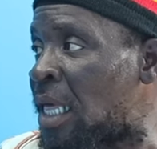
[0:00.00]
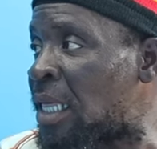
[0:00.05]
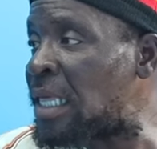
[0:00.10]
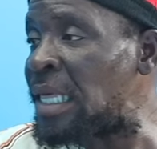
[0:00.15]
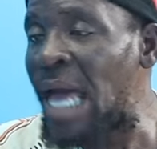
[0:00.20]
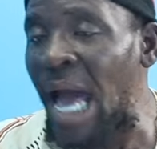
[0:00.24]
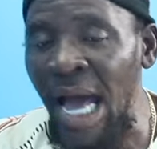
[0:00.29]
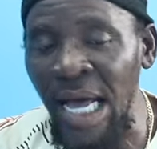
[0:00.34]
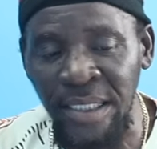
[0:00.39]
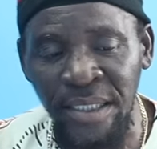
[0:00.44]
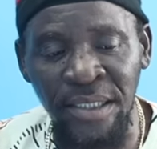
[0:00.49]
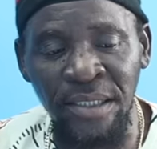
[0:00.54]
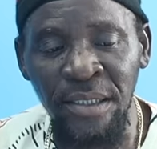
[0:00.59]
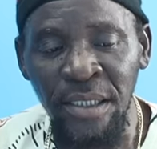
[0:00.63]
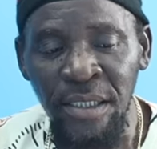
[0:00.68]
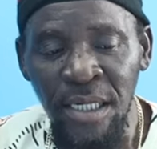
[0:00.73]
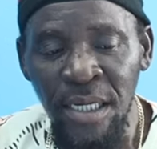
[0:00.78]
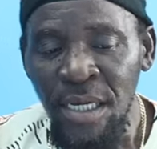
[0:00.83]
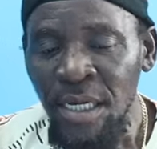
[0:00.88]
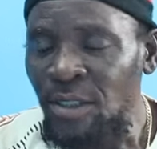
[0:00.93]

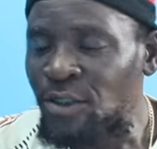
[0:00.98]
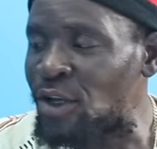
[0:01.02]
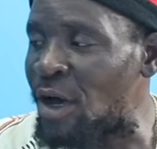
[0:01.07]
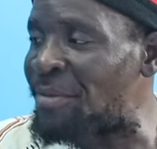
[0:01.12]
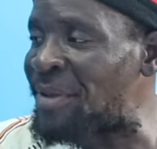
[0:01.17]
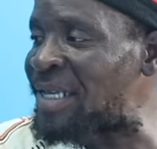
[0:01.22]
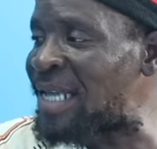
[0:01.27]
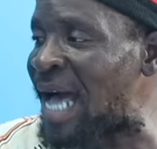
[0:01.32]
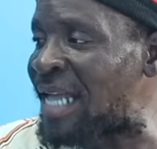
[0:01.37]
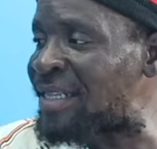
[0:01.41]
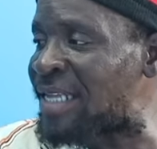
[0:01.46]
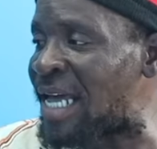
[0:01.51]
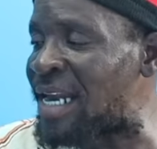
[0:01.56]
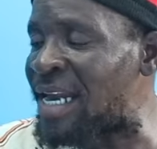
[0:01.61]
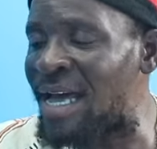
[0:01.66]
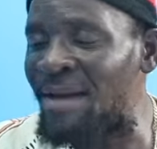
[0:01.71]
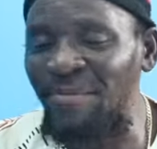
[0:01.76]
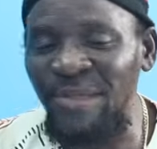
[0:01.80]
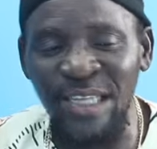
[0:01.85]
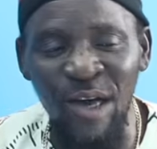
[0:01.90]
Yes. So me, I
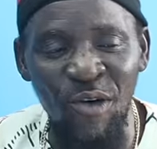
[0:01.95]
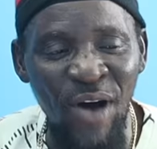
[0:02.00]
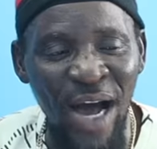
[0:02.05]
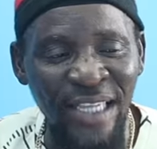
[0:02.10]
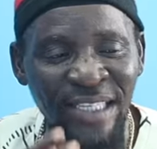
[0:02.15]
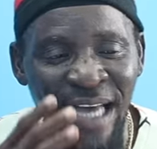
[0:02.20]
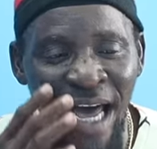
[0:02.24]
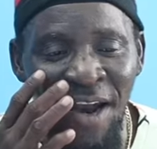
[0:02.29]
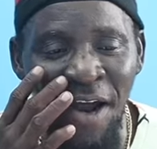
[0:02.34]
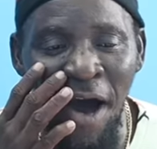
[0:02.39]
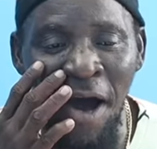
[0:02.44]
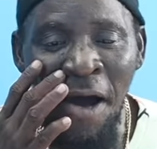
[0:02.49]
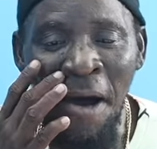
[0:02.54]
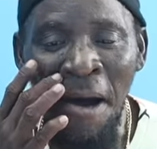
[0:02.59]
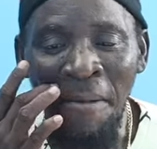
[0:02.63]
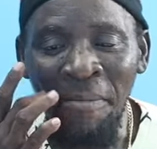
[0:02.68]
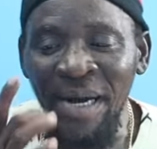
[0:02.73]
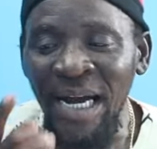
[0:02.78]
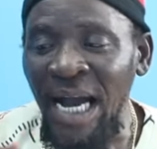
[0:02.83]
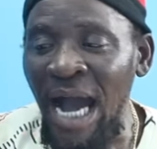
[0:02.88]
tell them, say, what, you know,
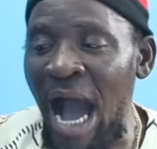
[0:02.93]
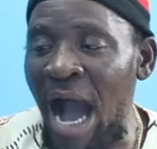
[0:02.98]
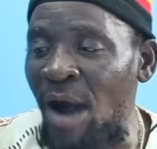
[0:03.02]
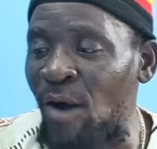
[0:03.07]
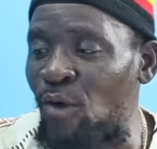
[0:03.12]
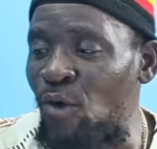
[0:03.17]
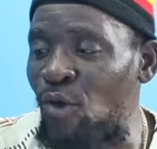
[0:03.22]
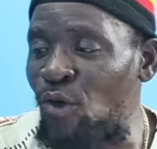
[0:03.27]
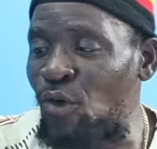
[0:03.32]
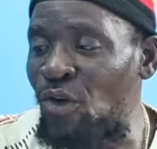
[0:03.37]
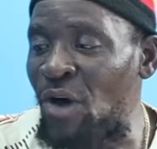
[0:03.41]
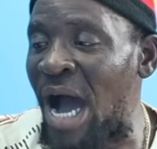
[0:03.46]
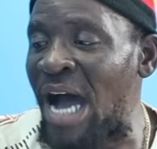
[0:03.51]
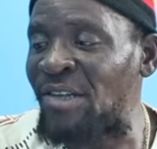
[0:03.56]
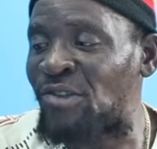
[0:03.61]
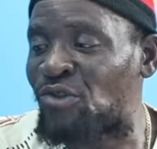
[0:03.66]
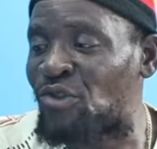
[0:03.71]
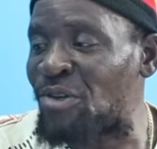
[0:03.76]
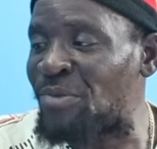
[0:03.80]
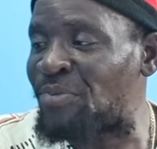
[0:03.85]
can't go
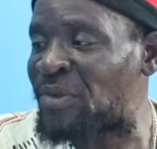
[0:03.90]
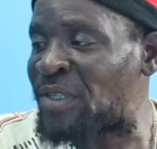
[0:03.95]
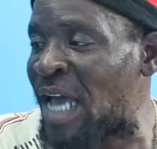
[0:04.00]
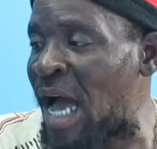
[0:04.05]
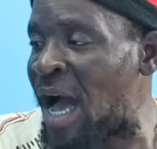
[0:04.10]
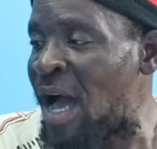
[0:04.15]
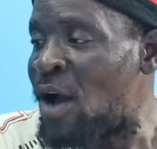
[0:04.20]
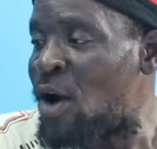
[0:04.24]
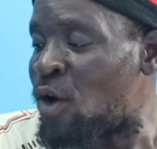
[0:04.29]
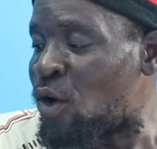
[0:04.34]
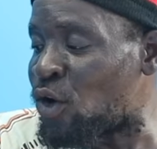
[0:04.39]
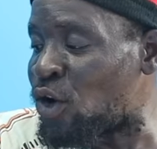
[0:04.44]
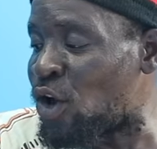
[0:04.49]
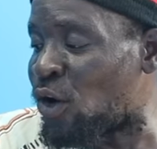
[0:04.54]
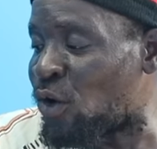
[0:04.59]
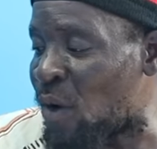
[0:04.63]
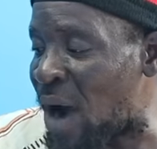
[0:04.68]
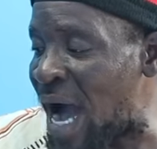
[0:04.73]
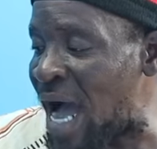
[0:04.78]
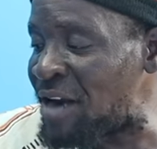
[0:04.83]
on scripture. You
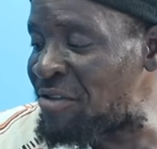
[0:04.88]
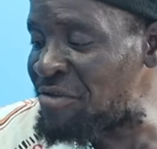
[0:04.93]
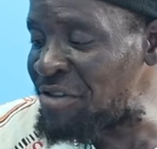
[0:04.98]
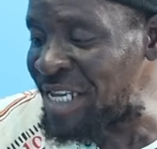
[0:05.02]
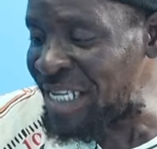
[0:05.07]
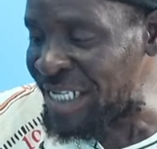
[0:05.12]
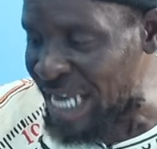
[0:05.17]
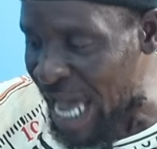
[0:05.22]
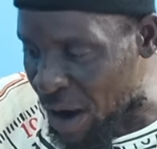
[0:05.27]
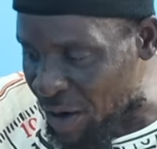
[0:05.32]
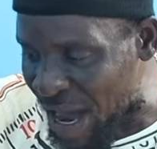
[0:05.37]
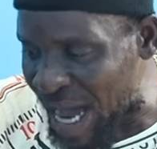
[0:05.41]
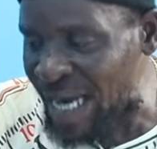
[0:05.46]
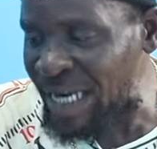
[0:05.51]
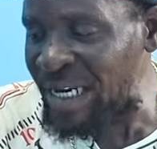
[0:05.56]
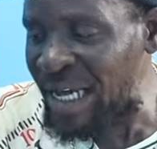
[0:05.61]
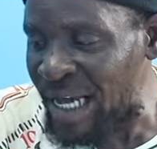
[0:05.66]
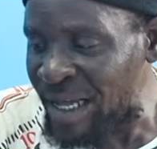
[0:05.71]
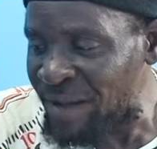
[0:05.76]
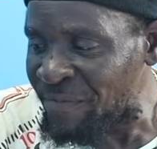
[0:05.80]
know, go and read that
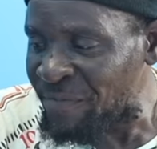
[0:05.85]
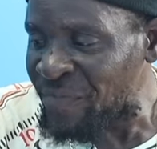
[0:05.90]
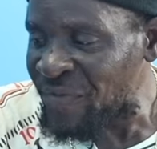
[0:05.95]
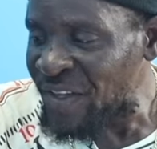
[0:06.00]
one there.